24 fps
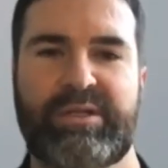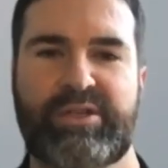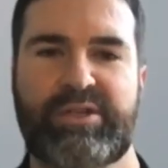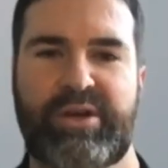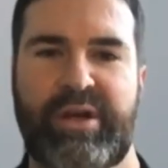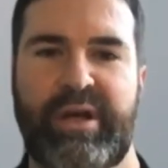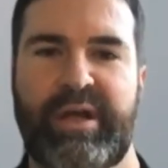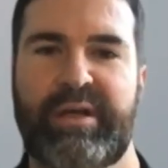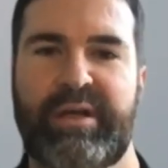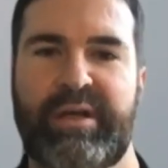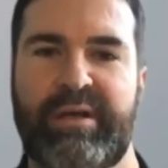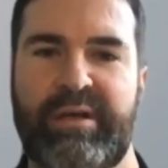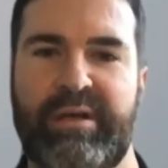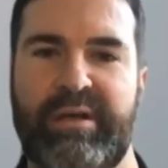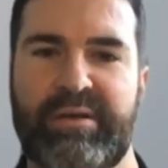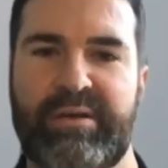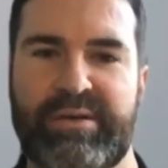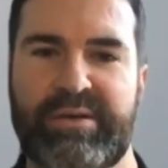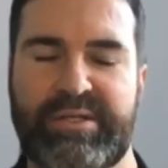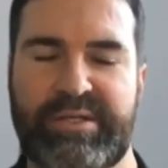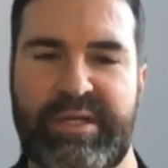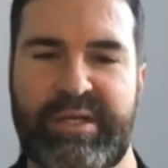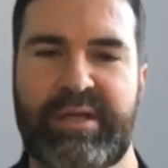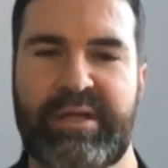try to
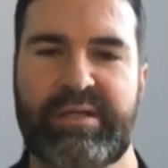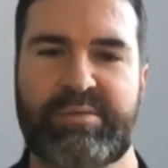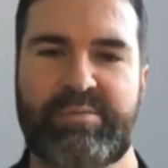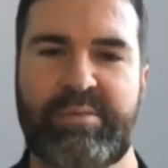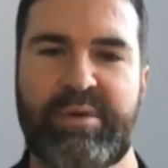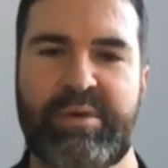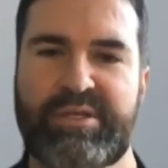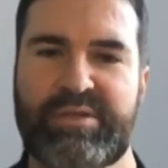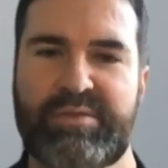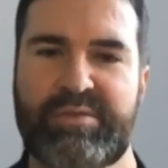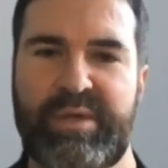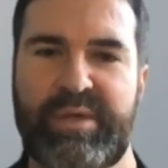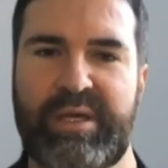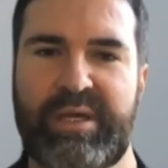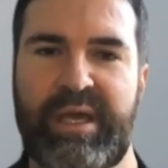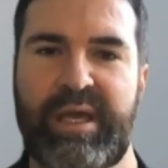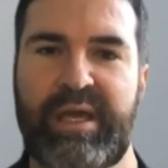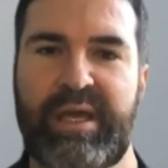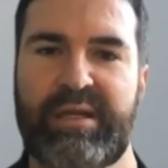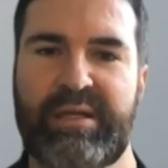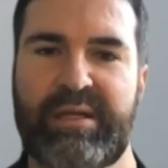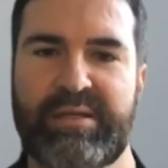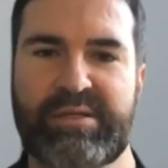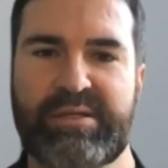understand as much as we
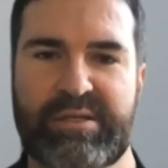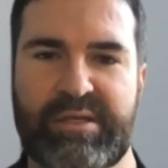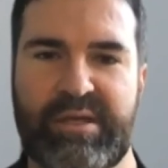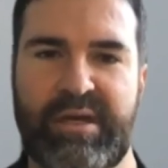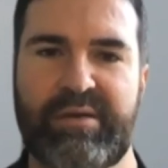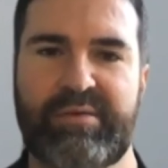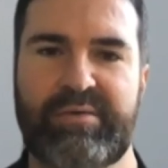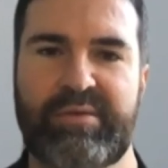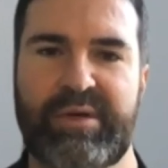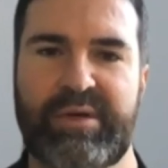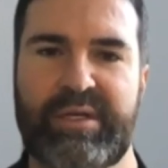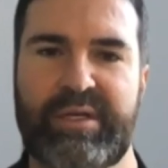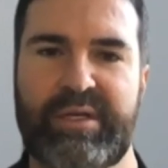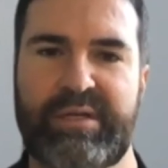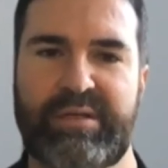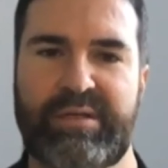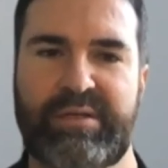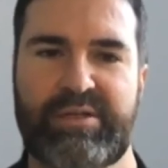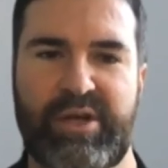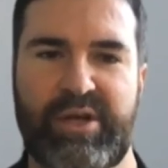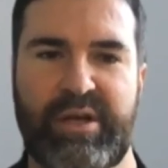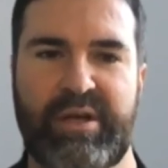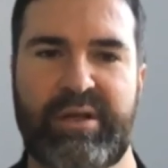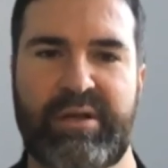can in discovery,
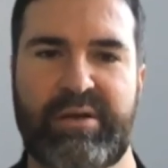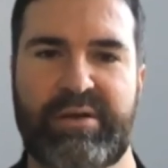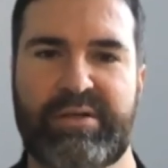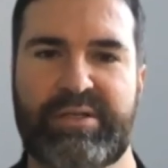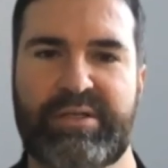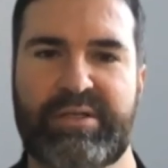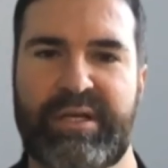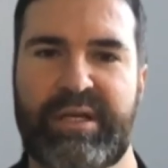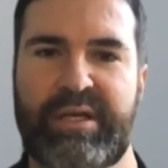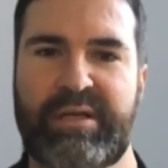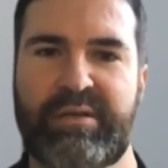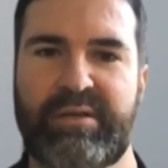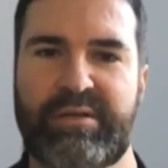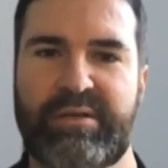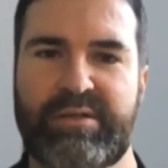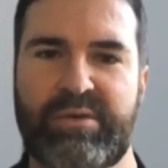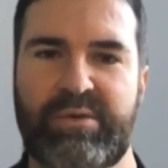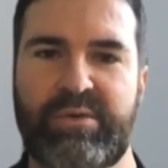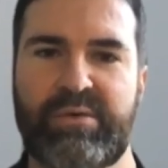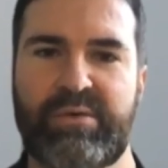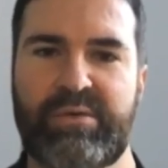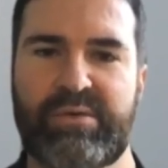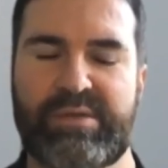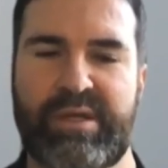try to understand the
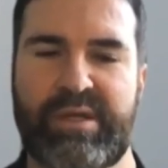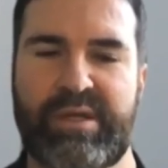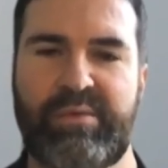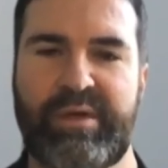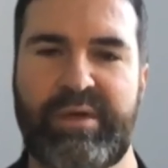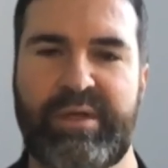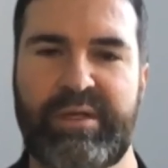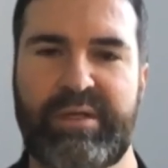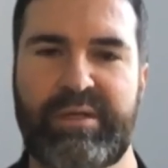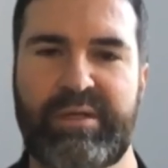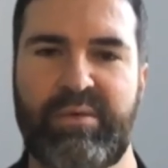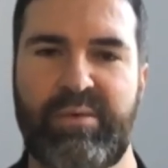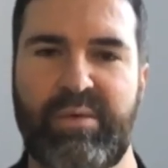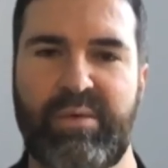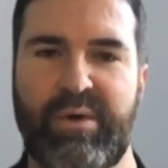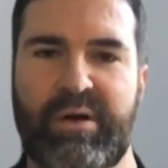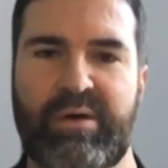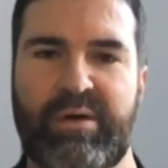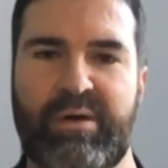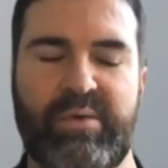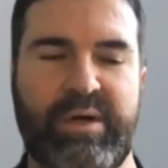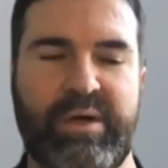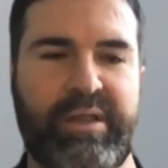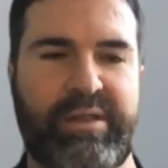tools that we need to
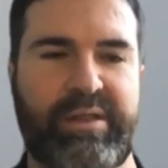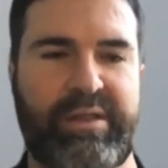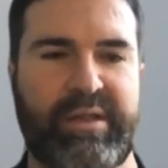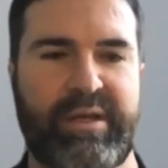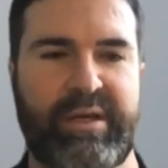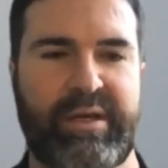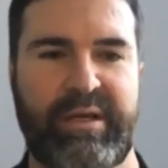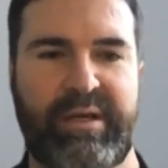work with.